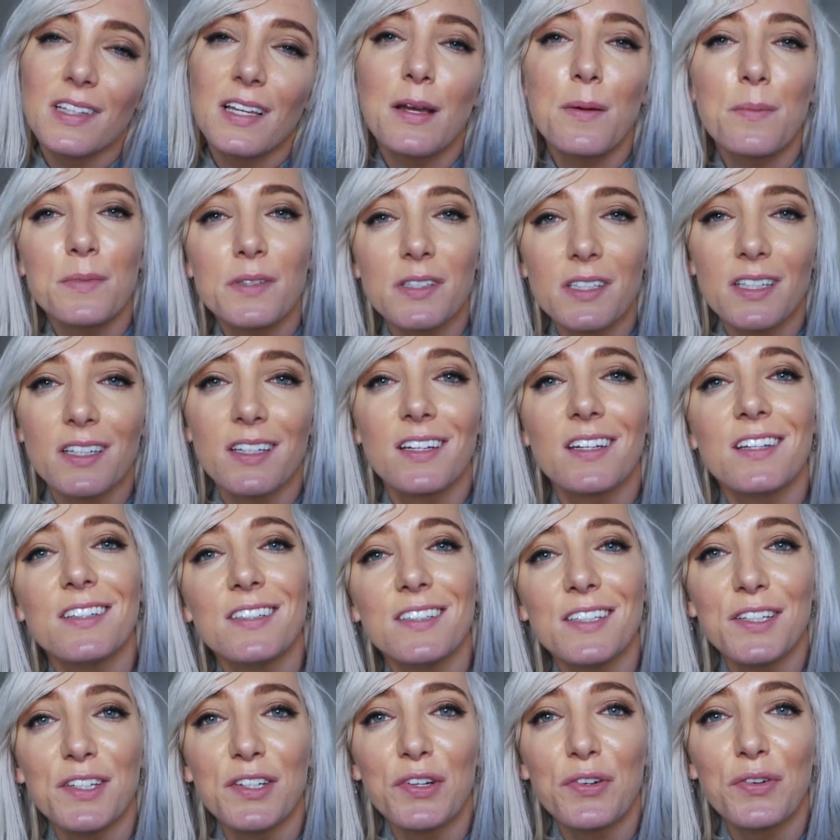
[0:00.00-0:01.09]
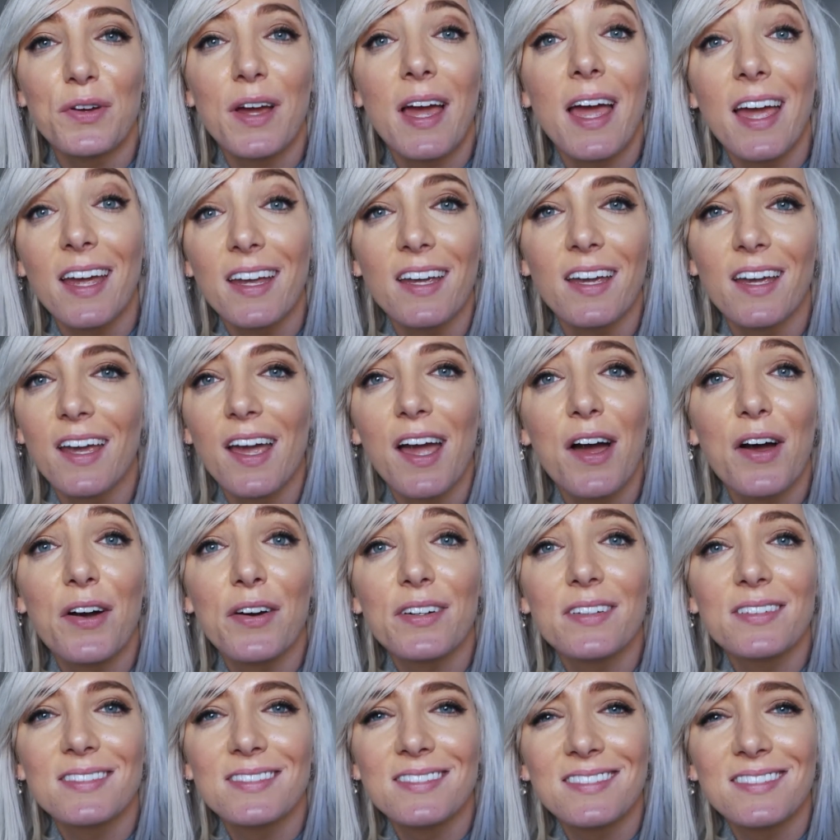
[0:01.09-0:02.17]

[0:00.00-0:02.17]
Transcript: I'm just gonna continue hanging out.